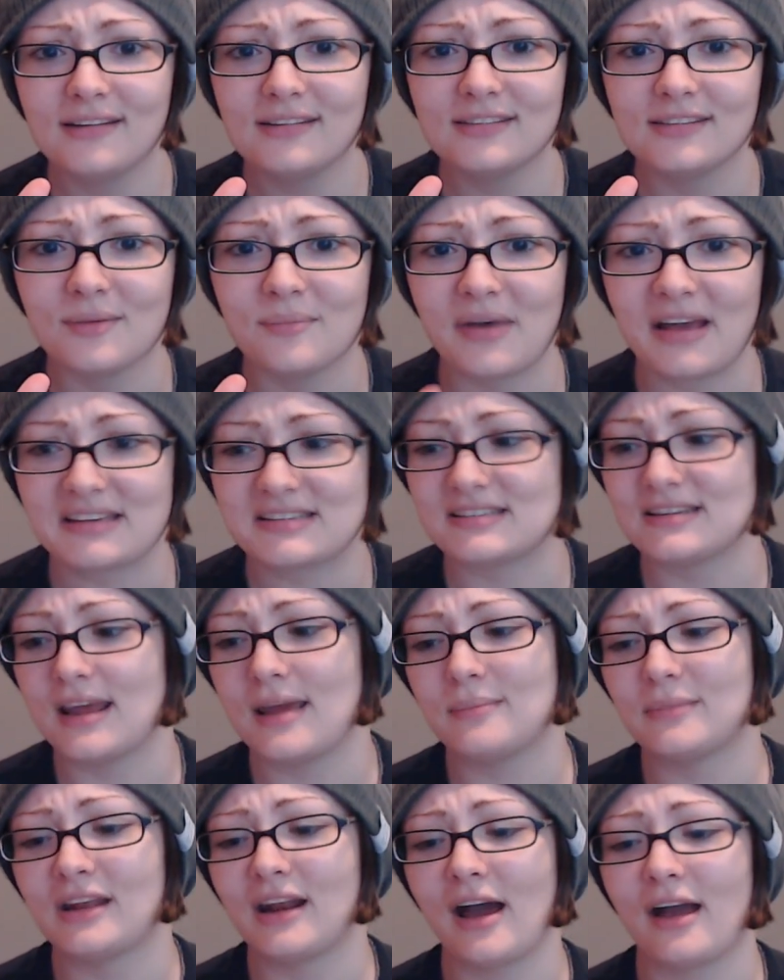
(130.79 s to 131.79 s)
The best
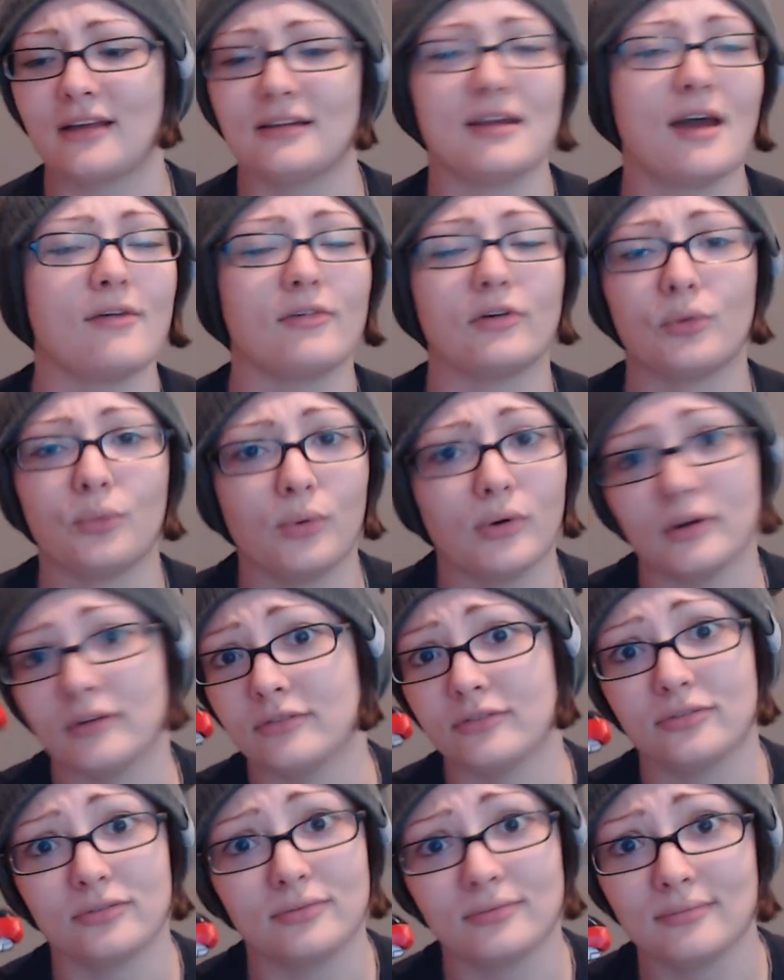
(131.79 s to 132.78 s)
name that I never would
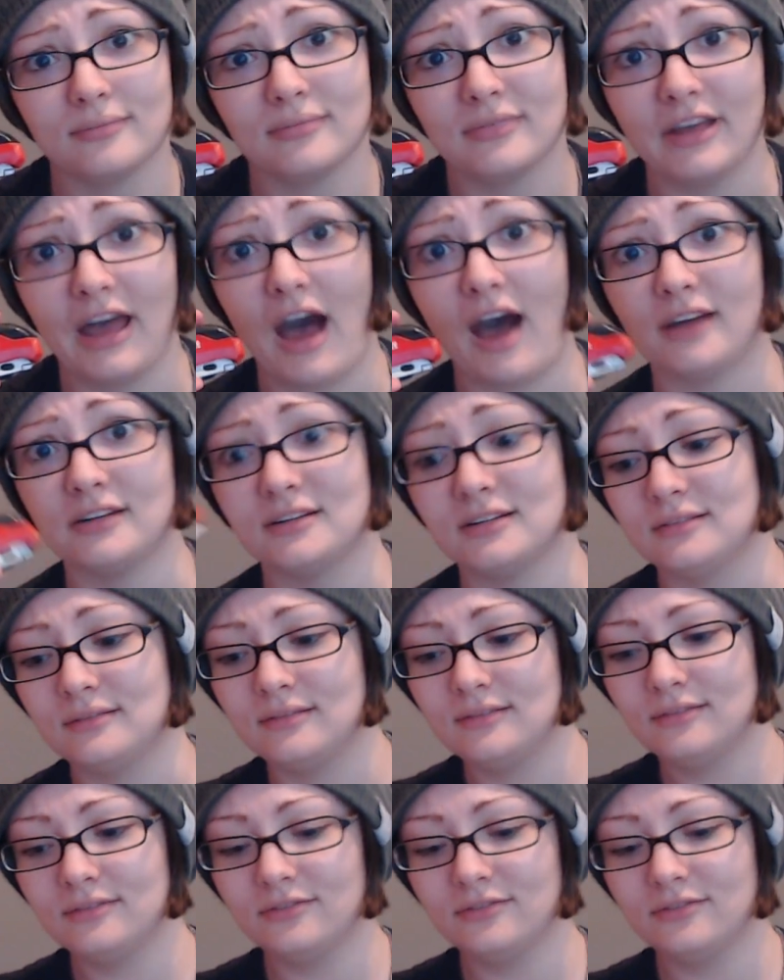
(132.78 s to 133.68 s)
have gotten